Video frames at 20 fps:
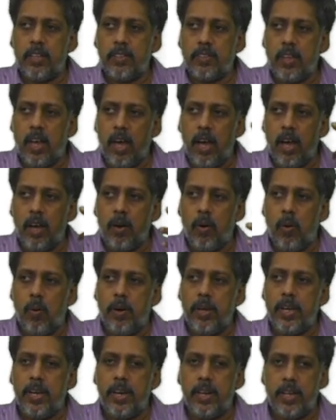uh, go
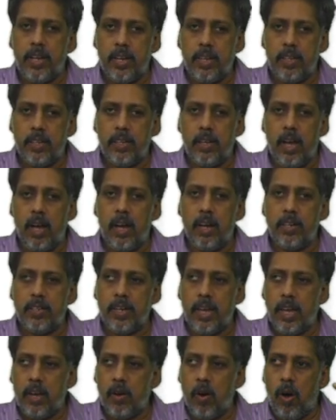ahead and uh,
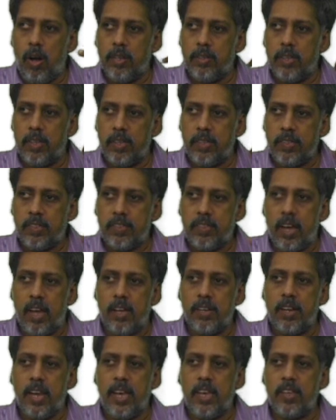take on this
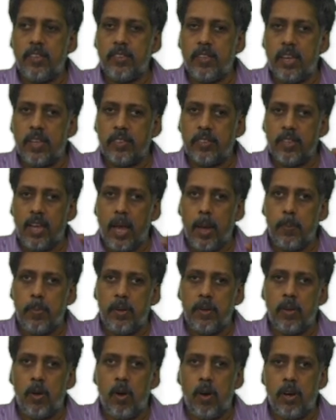uh, nice
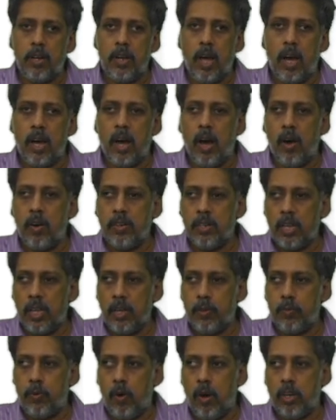example on accounting for